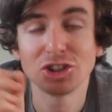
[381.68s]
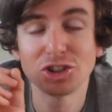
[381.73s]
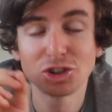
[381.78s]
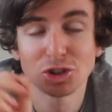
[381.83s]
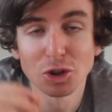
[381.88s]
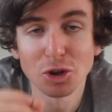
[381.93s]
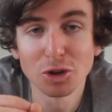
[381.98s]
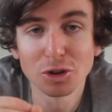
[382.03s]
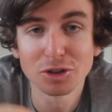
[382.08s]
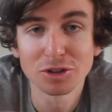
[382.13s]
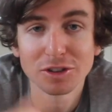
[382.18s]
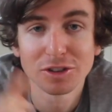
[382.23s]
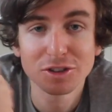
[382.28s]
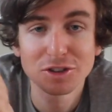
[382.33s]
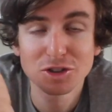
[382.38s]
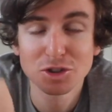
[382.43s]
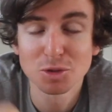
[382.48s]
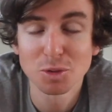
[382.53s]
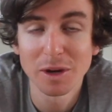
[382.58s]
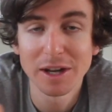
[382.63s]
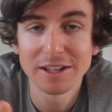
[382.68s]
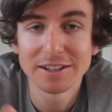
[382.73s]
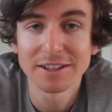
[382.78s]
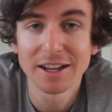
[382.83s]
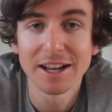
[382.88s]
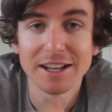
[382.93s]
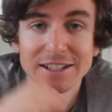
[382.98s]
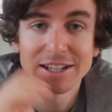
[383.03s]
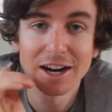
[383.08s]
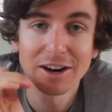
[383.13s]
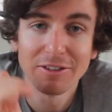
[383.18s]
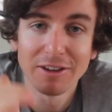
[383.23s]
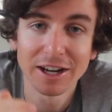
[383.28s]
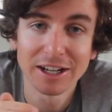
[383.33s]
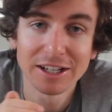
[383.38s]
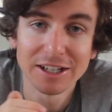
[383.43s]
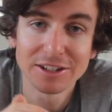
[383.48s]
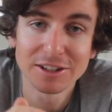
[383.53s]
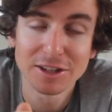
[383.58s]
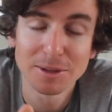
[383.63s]
short, sweet, and
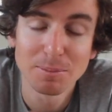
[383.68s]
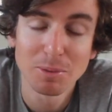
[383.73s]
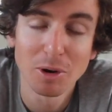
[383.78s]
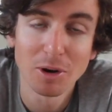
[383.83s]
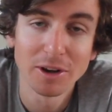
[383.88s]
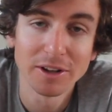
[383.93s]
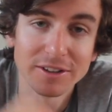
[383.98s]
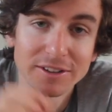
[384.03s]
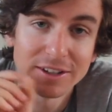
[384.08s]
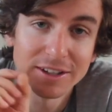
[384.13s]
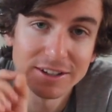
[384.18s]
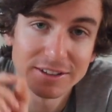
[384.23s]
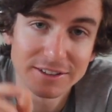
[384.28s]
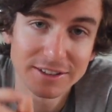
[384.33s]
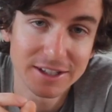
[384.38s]
directly to the point is